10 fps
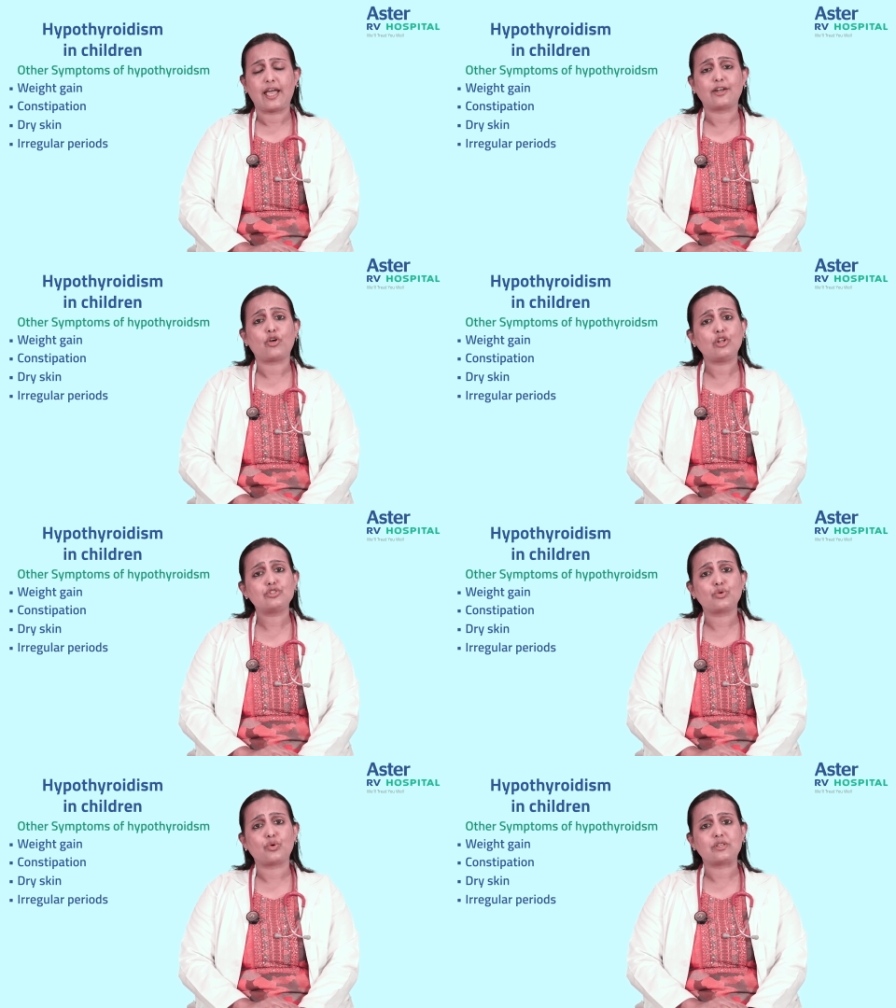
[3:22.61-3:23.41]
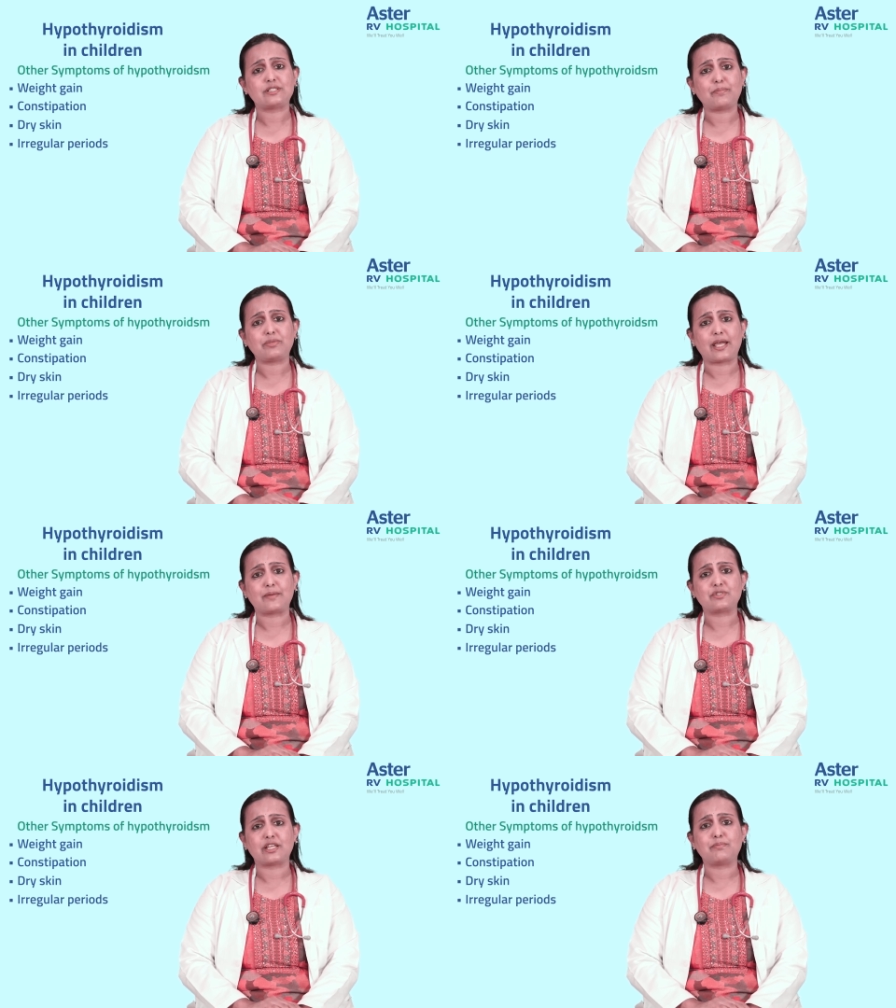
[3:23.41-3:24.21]
and also
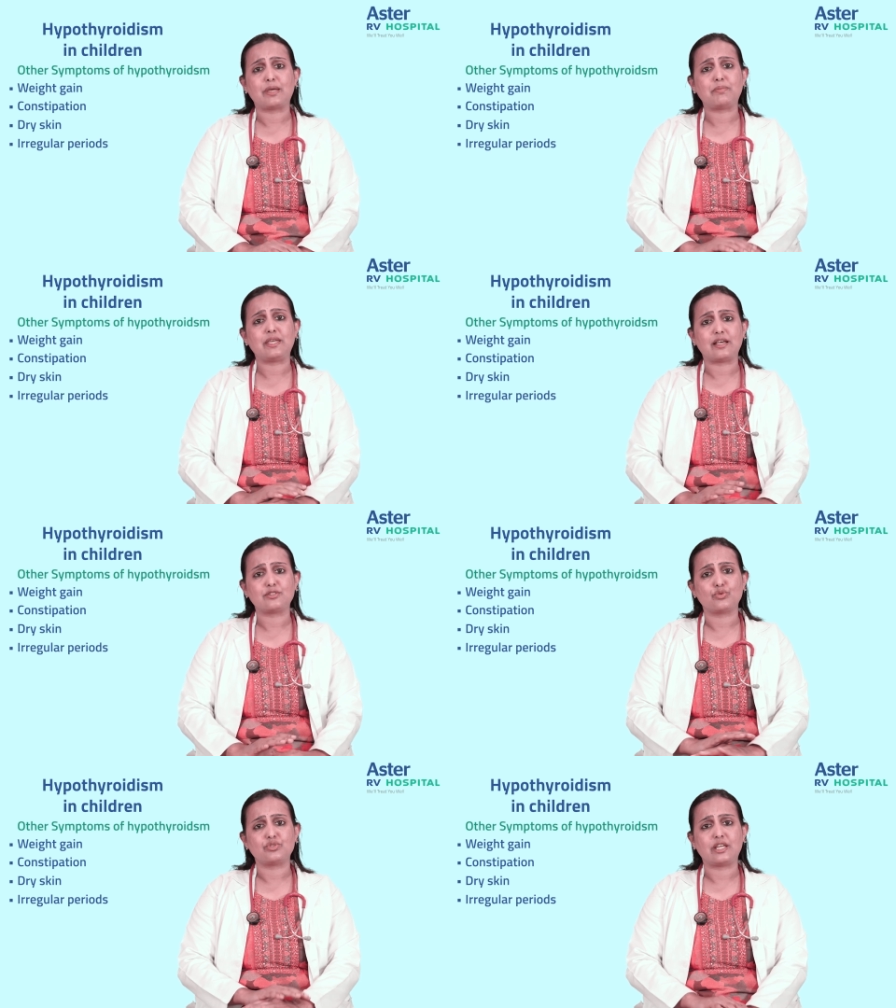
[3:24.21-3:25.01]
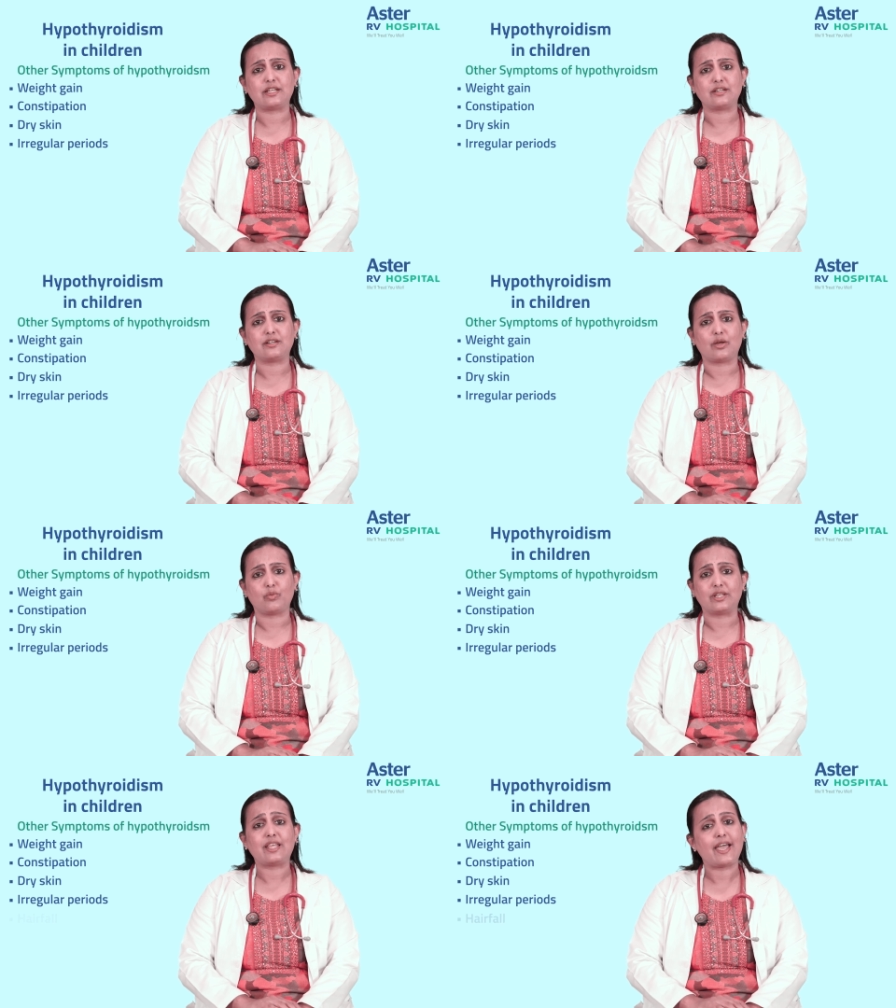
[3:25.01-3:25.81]
sometimes it may be associated
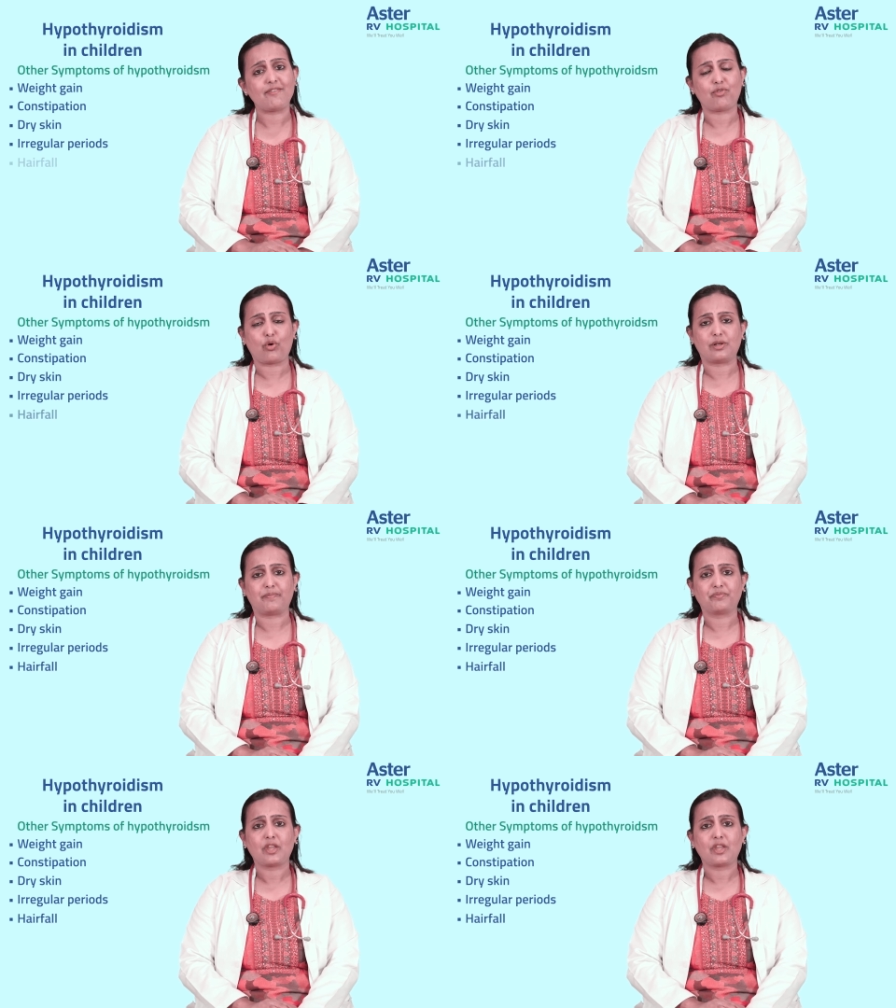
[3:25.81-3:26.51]
with hair fall.